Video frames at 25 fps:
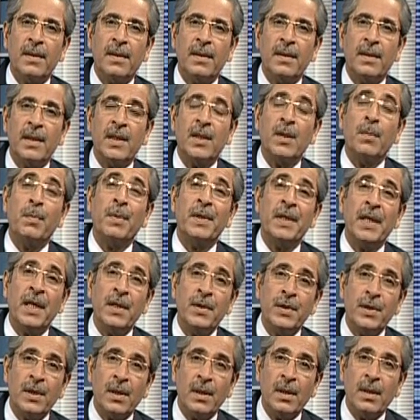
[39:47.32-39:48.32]
that the
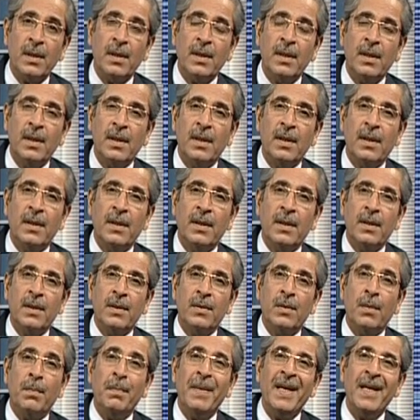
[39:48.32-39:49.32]
potential
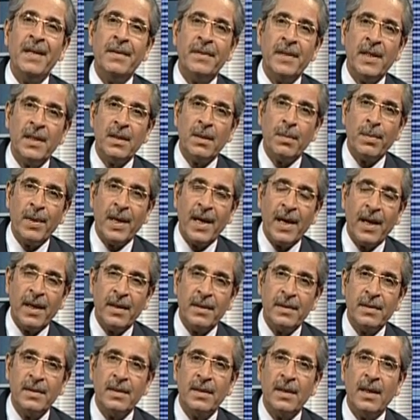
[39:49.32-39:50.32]
to maintain the
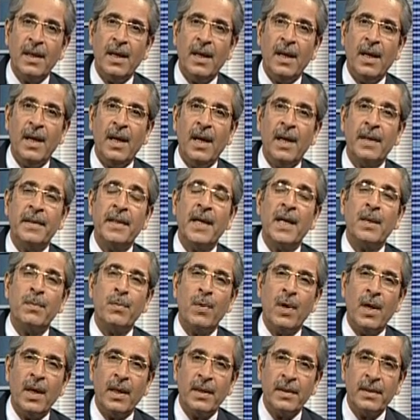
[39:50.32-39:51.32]
brand at that
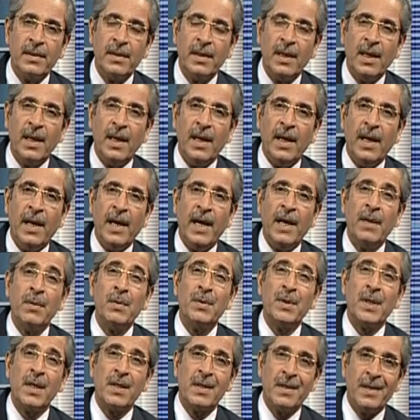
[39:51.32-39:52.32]
point and to
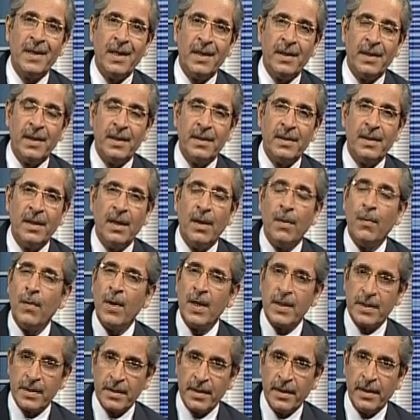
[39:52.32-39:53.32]
sustain it
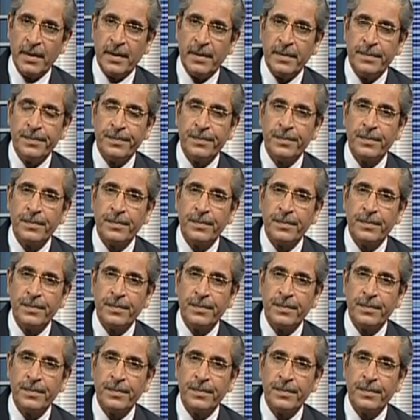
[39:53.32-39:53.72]
was there.